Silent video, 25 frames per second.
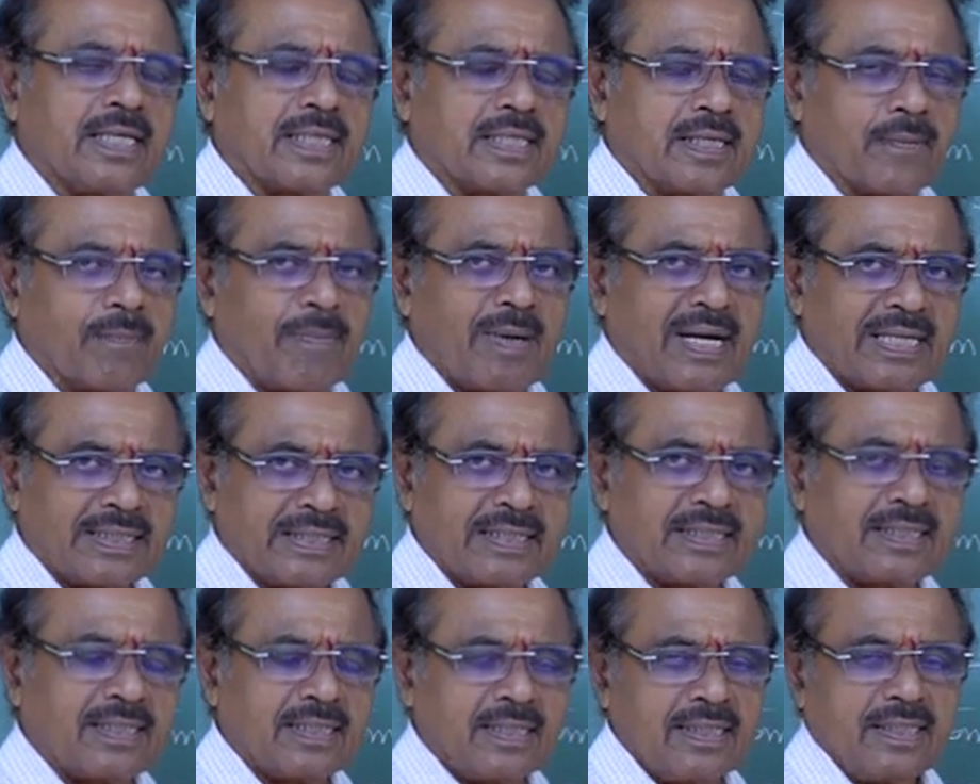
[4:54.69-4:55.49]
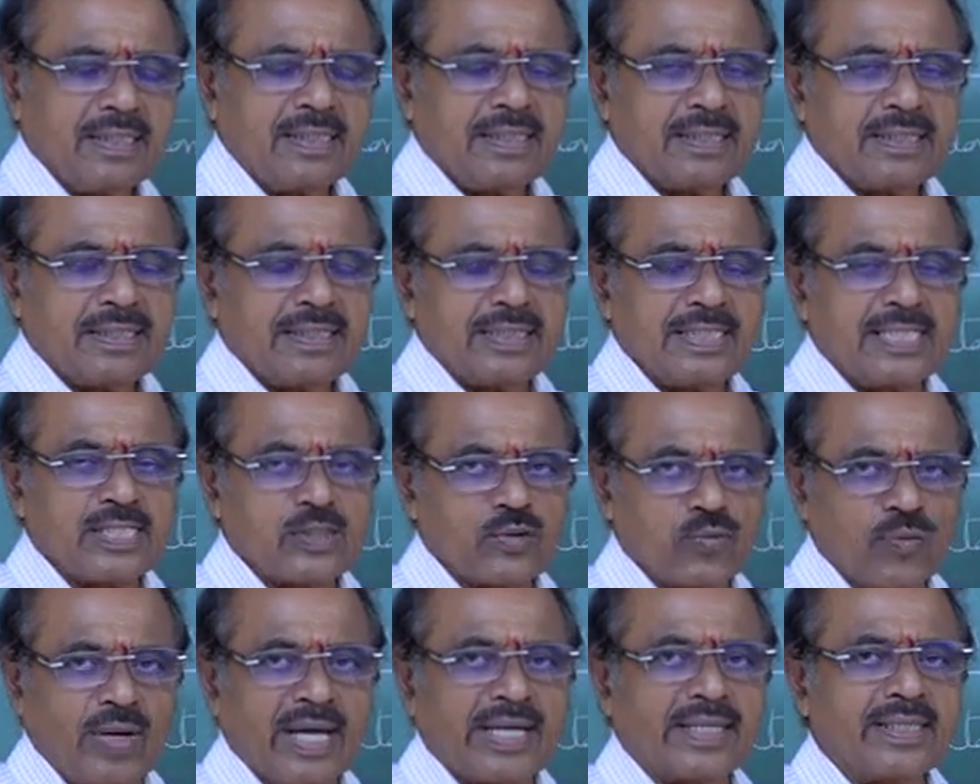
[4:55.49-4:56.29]
Now particle
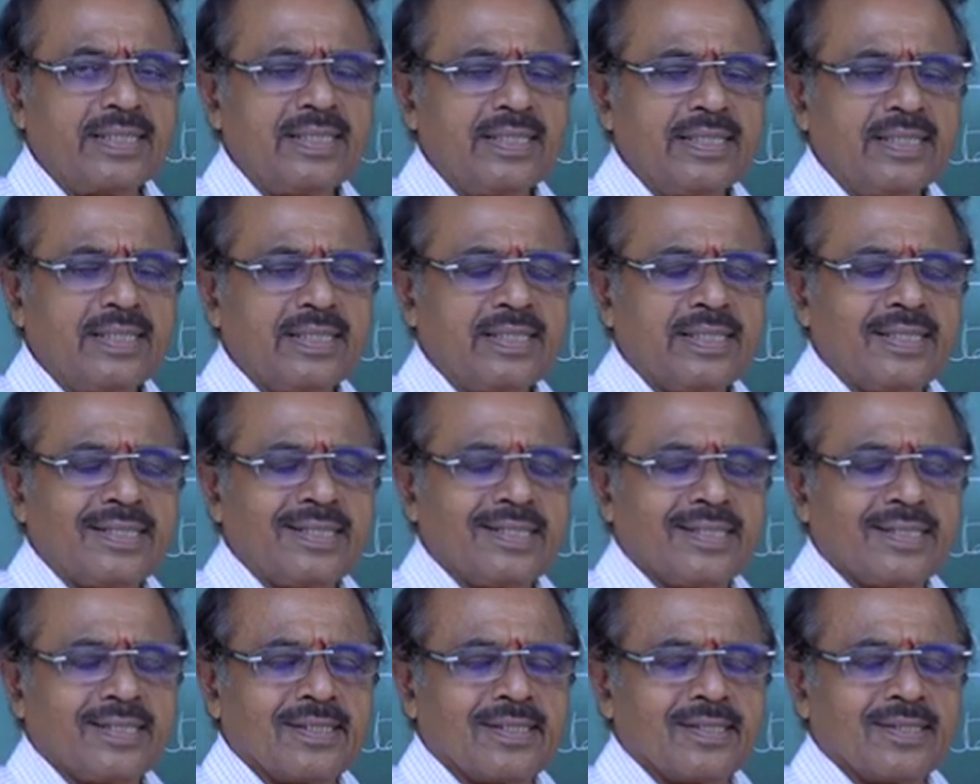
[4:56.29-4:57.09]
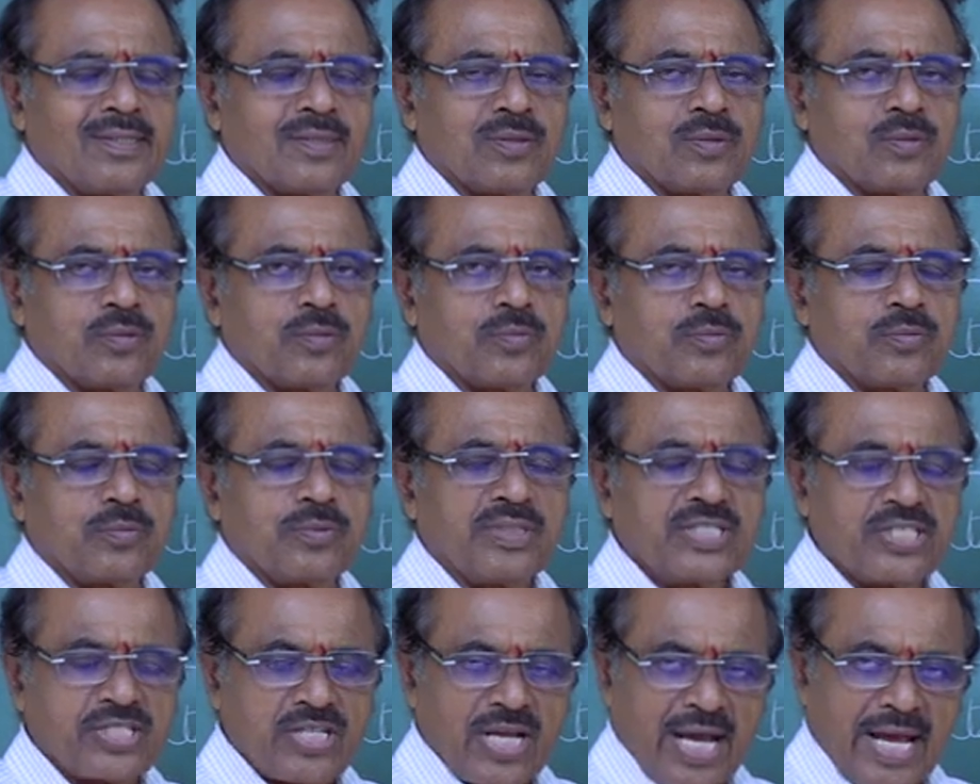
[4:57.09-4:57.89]
is one
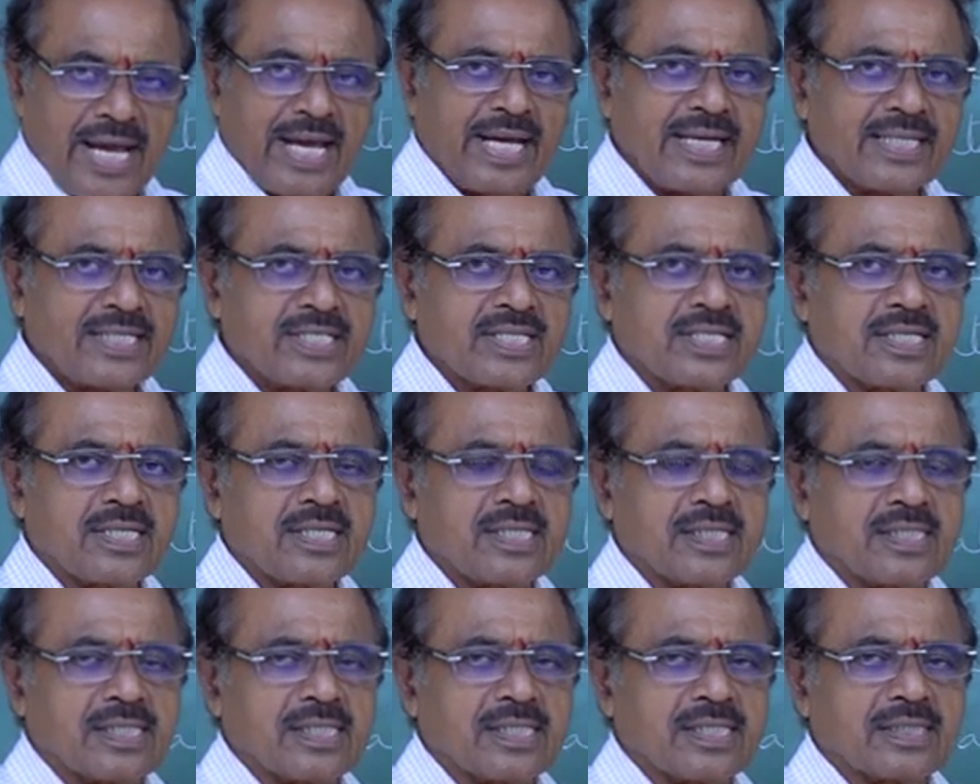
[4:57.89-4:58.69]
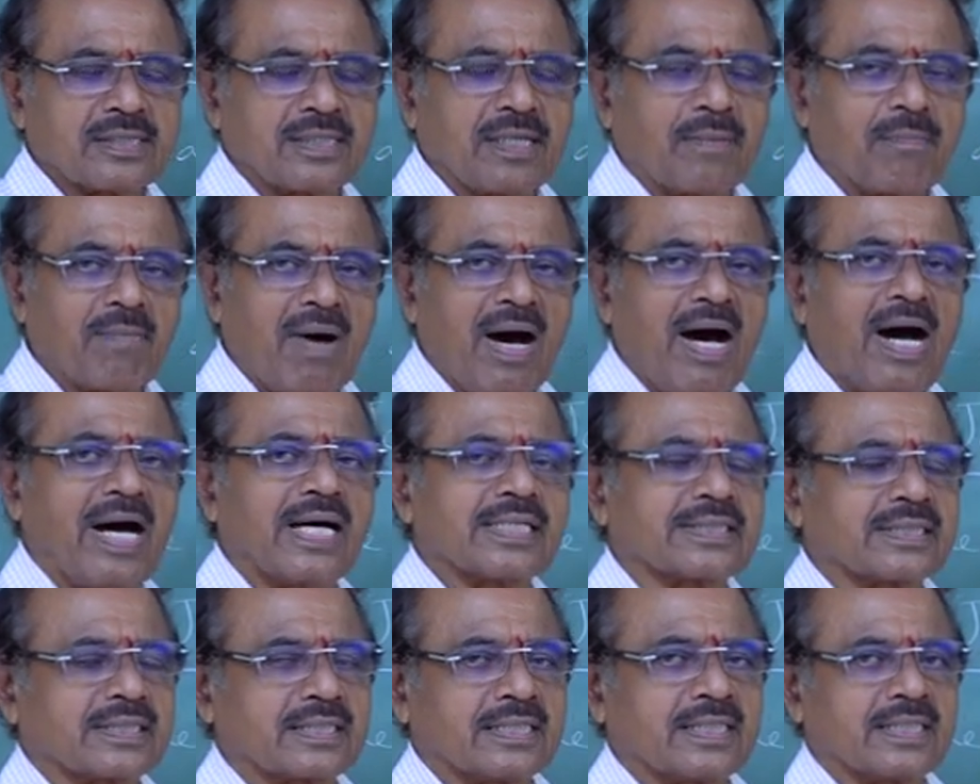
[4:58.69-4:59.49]
which has the
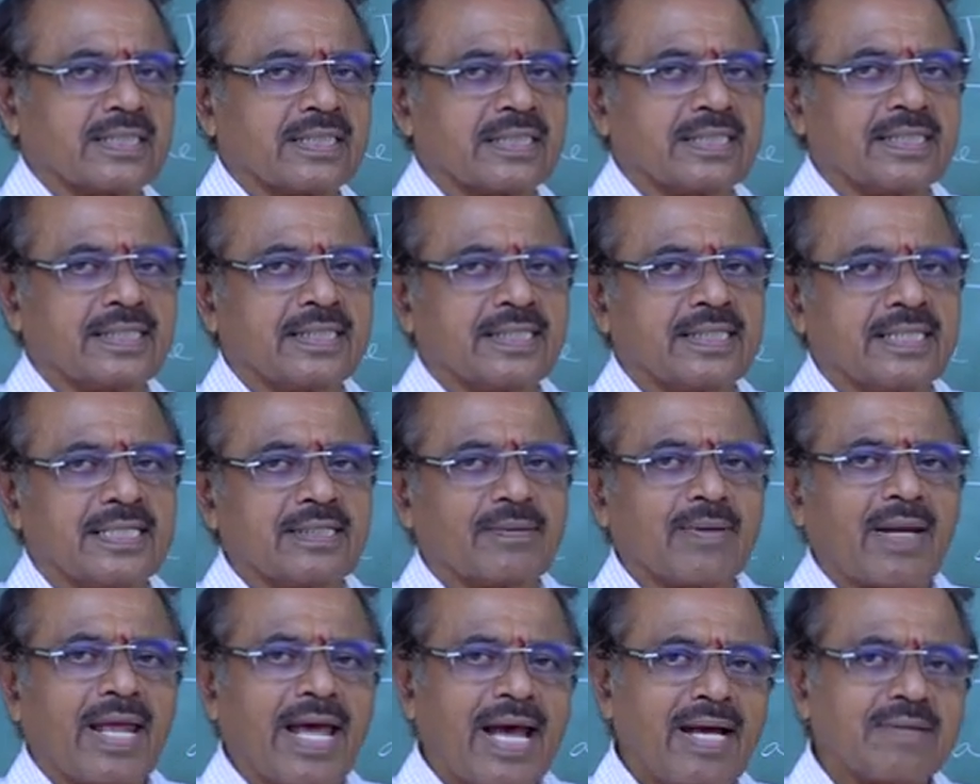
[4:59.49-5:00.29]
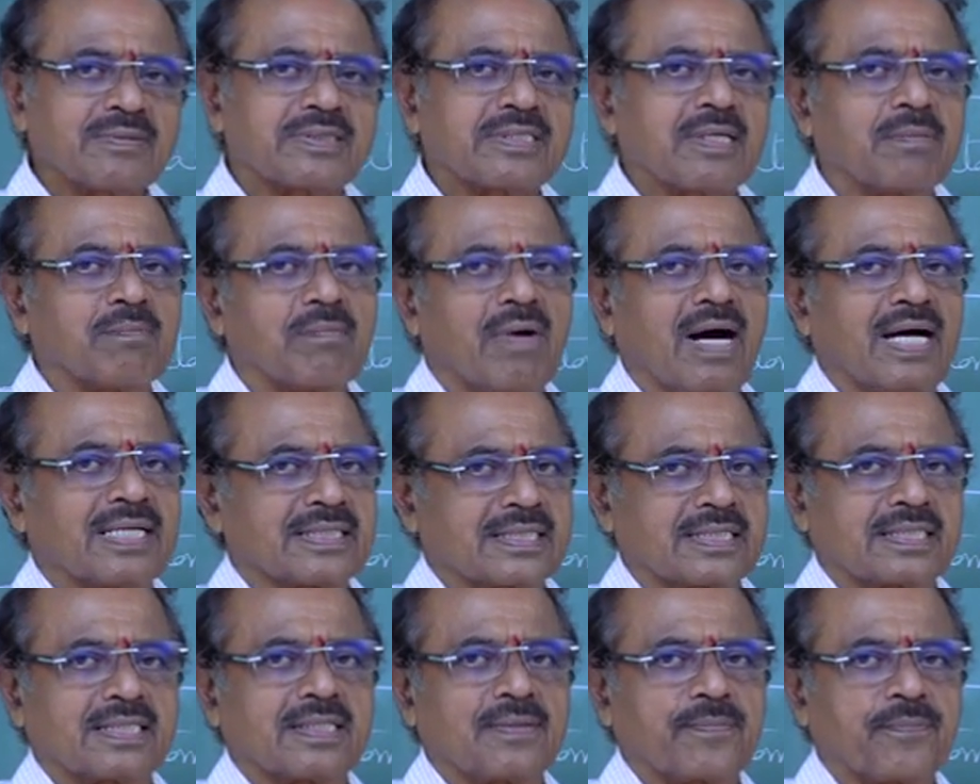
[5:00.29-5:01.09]
mass. It will have some
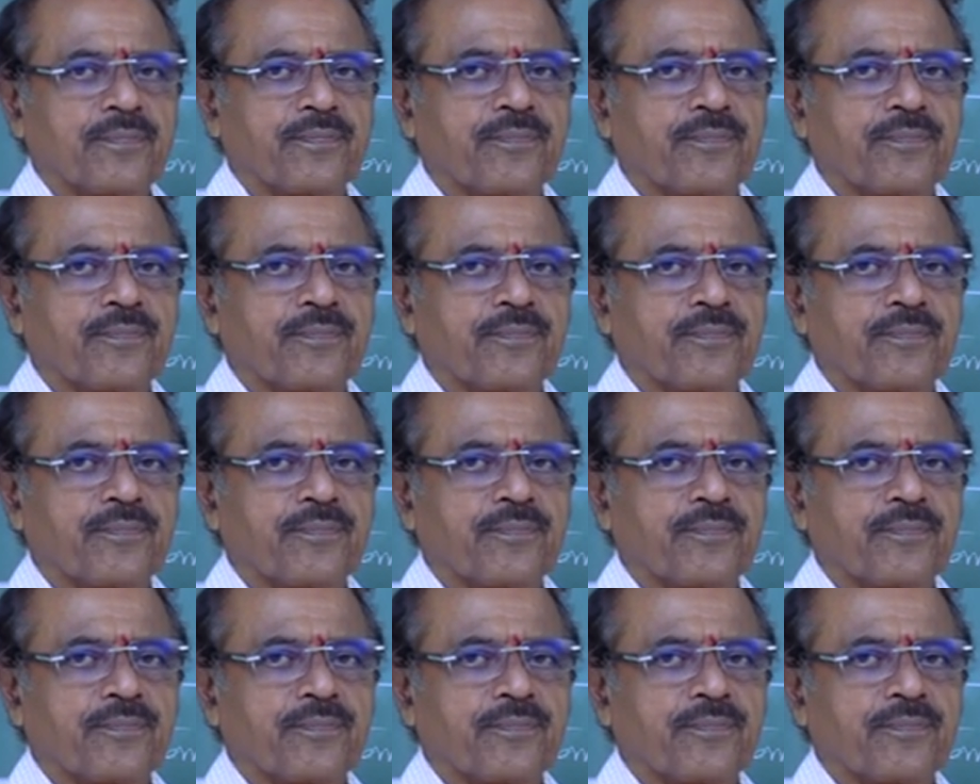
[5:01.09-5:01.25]
mass.